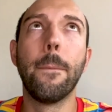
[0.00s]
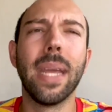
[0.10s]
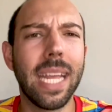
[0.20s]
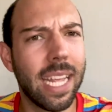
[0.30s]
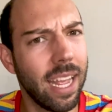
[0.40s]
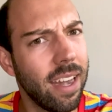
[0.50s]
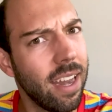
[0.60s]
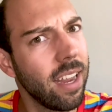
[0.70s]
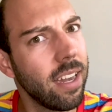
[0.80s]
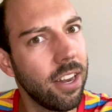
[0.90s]

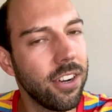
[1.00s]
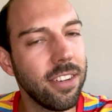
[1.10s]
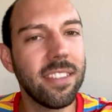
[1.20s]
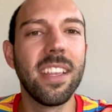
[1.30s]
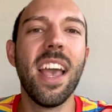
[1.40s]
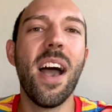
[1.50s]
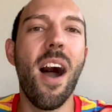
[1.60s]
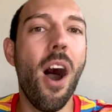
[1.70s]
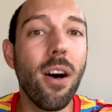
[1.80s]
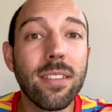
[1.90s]
beginning knitters,
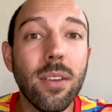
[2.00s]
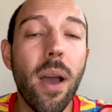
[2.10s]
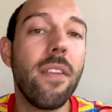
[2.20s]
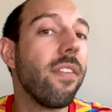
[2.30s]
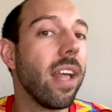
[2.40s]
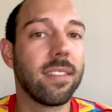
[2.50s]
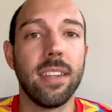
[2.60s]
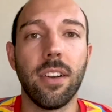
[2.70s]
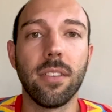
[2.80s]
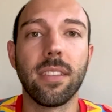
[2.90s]
also advanced
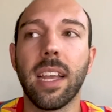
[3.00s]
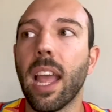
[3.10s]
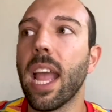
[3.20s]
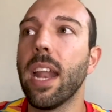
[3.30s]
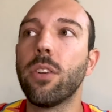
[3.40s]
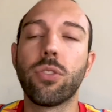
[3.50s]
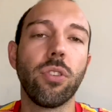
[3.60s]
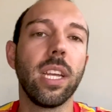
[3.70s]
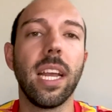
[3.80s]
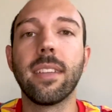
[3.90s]
knitters. Like it
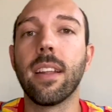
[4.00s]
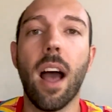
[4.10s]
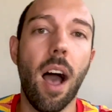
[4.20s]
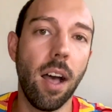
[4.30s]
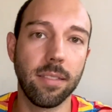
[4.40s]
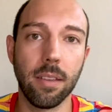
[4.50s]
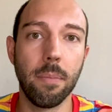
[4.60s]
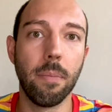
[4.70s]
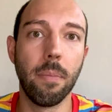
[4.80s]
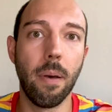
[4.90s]
truly is an
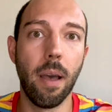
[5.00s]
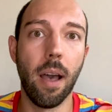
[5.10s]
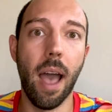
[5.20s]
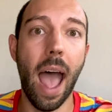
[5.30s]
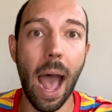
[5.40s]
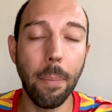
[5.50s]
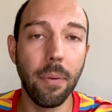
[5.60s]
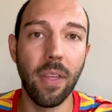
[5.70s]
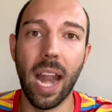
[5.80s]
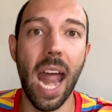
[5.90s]
awesome uh,
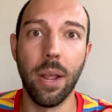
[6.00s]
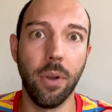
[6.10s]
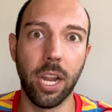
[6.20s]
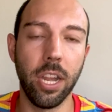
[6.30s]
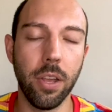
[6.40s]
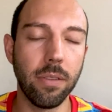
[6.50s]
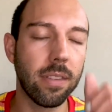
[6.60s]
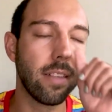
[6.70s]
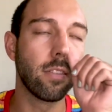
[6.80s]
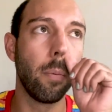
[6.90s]
app that anyone can
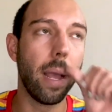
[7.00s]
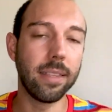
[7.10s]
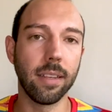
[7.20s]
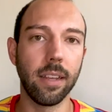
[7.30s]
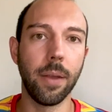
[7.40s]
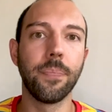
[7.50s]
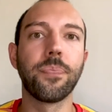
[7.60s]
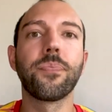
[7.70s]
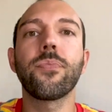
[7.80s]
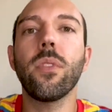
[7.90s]
use. So basically,
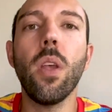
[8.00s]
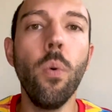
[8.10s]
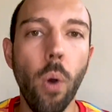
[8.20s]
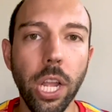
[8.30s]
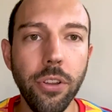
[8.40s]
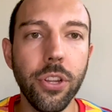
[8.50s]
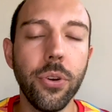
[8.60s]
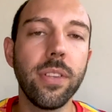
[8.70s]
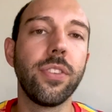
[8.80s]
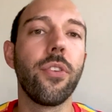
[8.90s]
what you
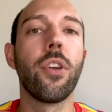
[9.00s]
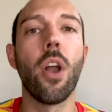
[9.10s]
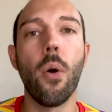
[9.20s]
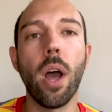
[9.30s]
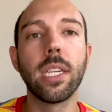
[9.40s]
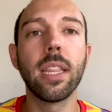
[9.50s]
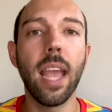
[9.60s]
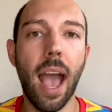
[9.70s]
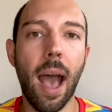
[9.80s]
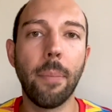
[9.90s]
do is you can go onto
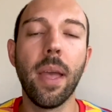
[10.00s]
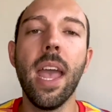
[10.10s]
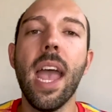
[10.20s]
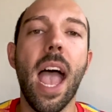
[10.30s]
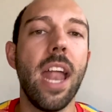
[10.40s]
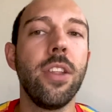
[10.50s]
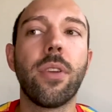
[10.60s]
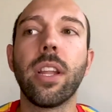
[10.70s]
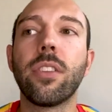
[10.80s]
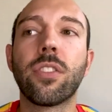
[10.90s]
the app and you
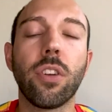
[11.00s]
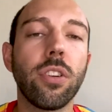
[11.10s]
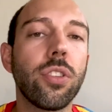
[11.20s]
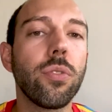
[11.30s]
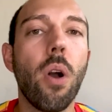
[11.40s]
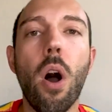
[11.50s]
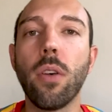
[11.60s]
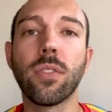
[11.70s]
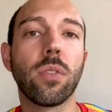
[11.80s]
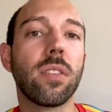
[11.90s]
can search through
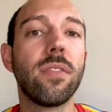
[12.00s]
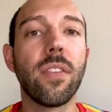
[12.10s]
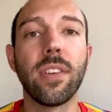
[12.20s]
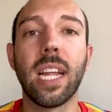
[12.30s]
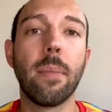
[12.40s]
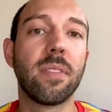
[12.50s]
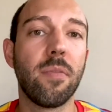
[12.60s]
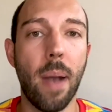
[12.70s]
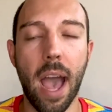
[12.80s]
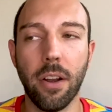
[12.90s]
all sorts of different types
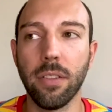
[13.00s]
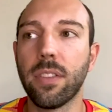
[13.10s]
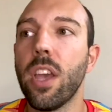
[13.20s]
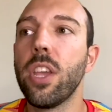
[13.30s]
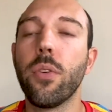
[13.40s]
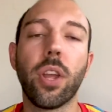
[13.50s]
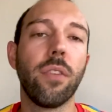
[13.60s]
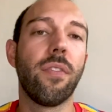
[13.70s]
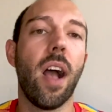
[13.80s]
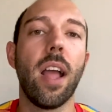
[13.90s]
of patterns. You
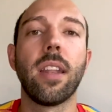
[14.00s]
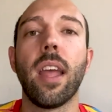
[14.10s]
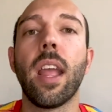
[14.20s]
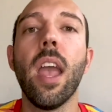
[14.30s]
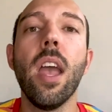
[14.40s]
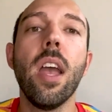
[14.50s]
can find like